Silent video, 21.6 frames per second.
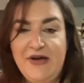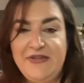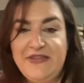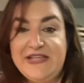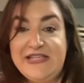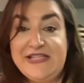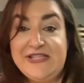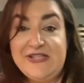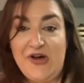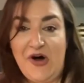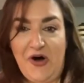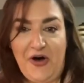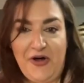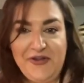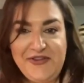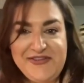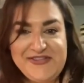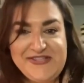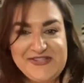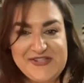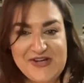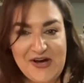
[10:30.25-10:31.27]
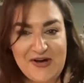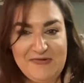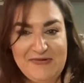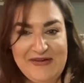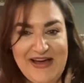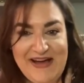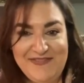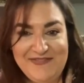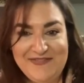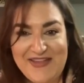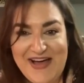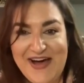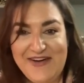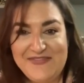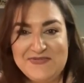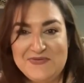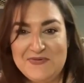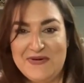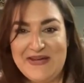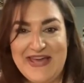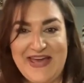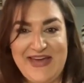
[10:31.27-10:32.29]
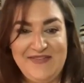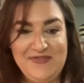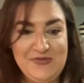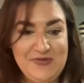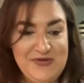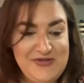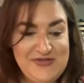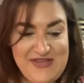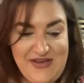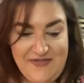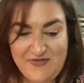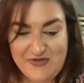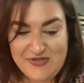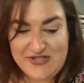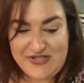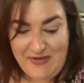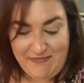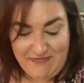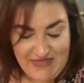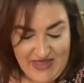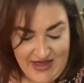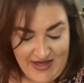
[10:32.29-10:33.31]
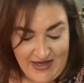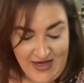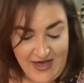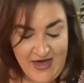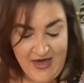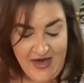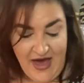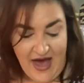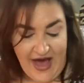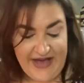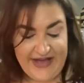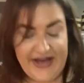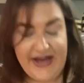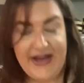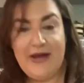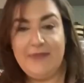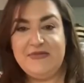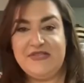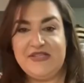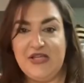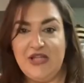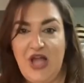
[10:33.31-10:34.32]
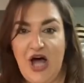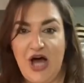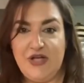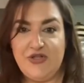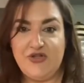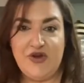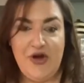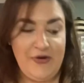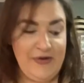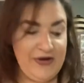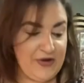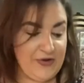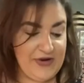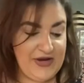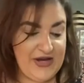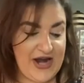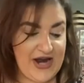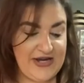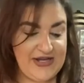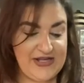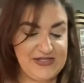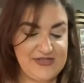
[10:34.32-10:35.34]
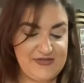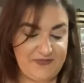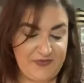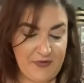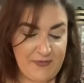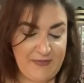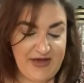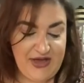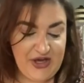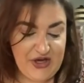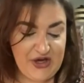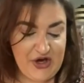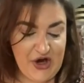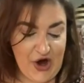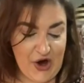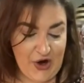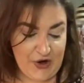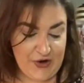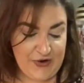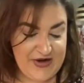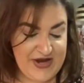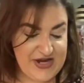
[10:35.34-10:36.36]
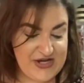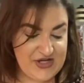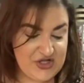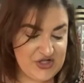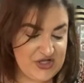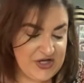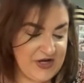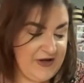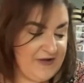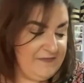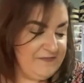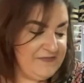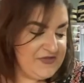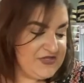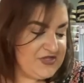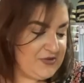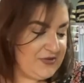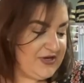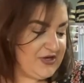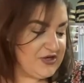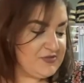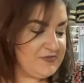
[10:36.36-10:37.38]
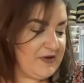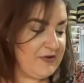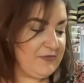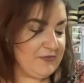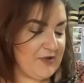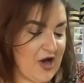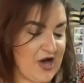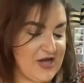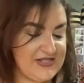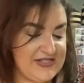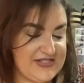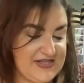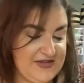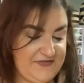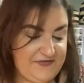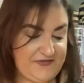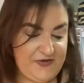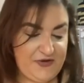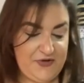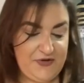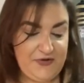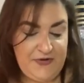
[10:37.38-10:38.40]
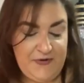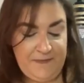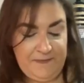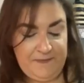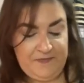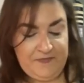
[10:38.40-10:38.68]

This is all the stock we have left. What a gift, we'll use that for something. I cut up cilantro and green onions for my garnish. So here's my raw seafood.